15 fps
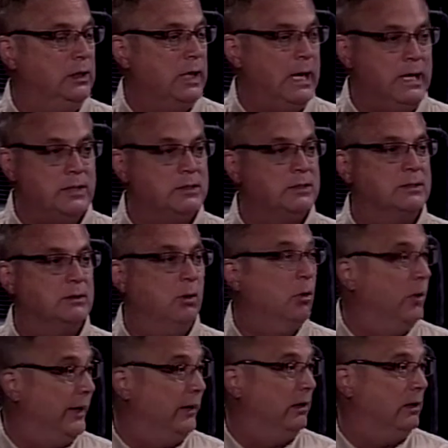hates
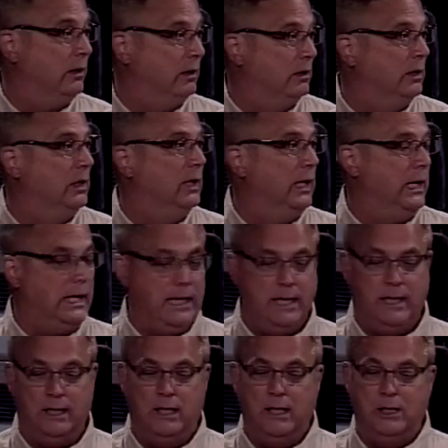oil and
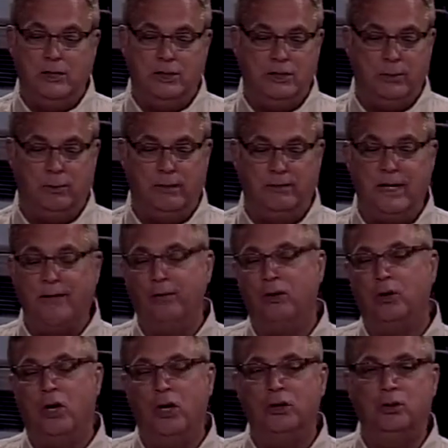she said, We've never
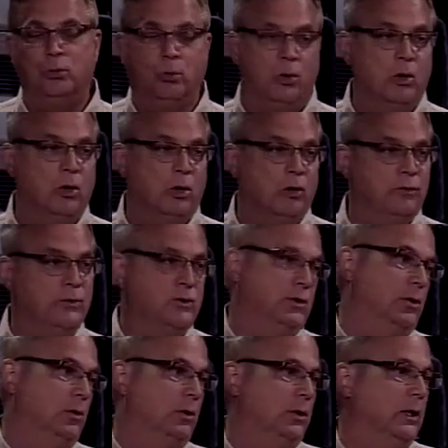gone to oil." war over
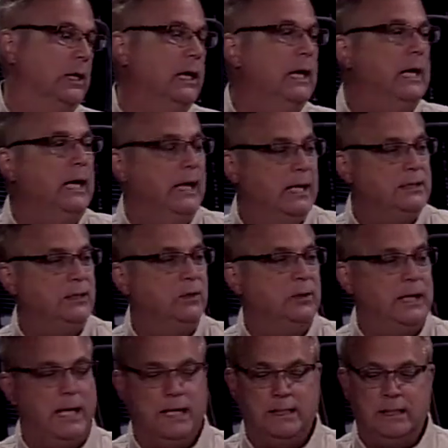solar. And I said,
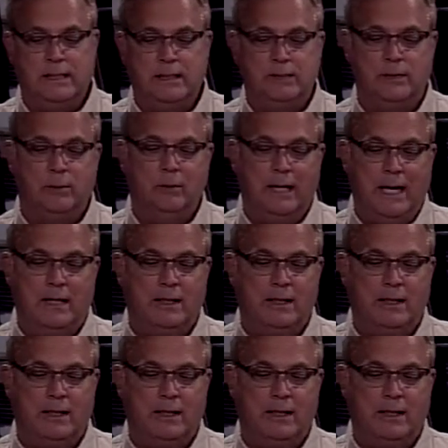Okay. And then someone We don't